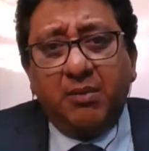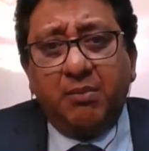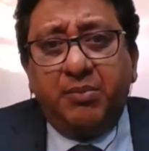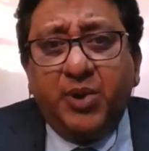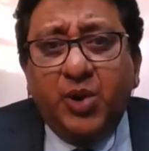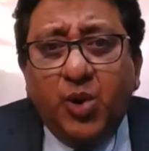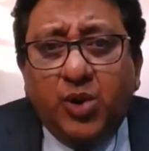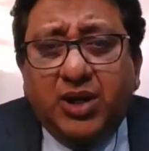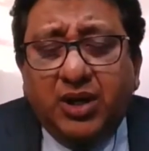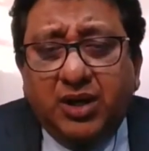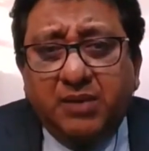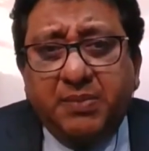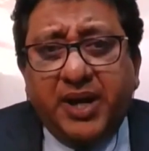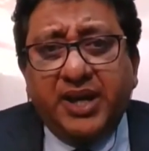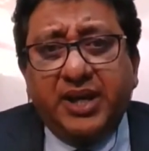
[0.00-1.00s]

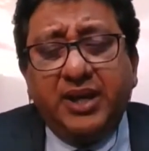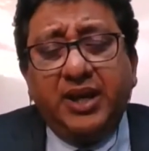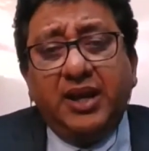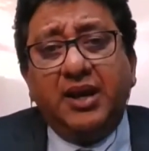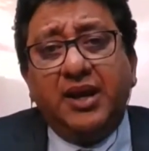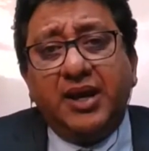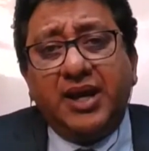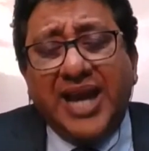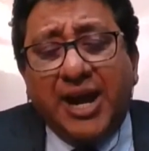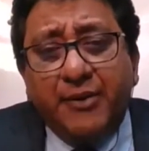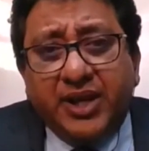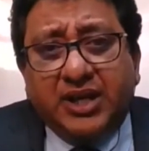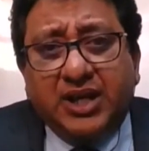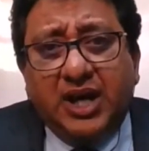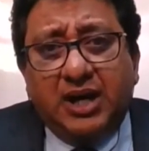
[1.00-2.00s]
brokered by
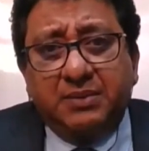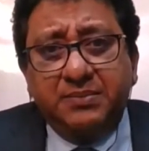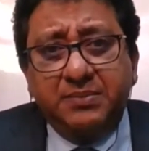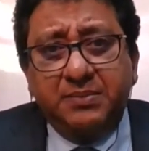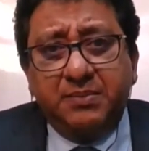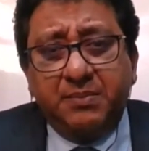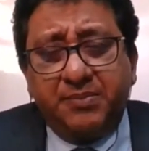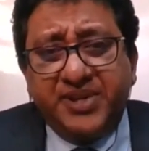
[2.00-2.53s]
CARICOM,